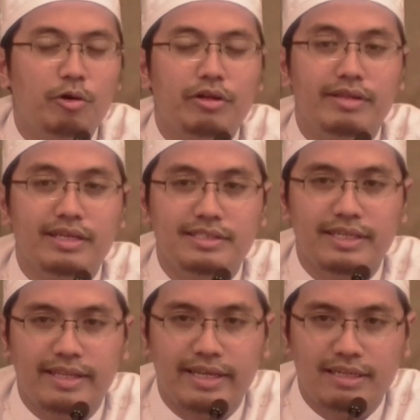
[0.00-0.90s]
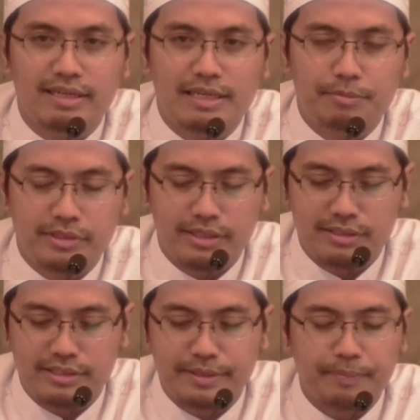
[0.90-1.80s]
They say that, let me say
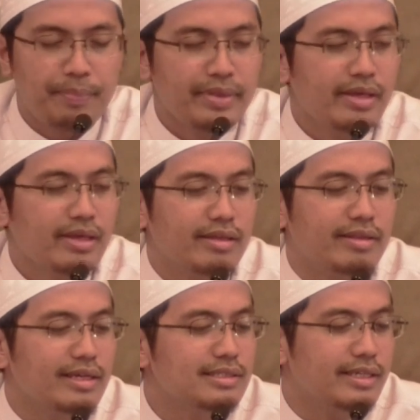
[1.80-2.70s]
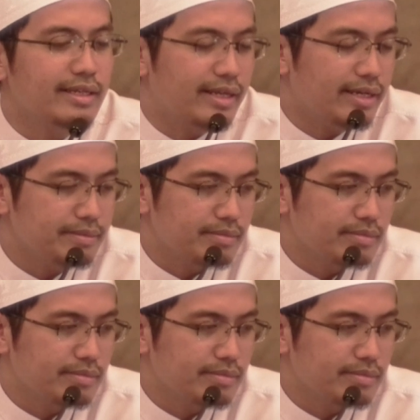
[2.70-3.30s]
this again. They say that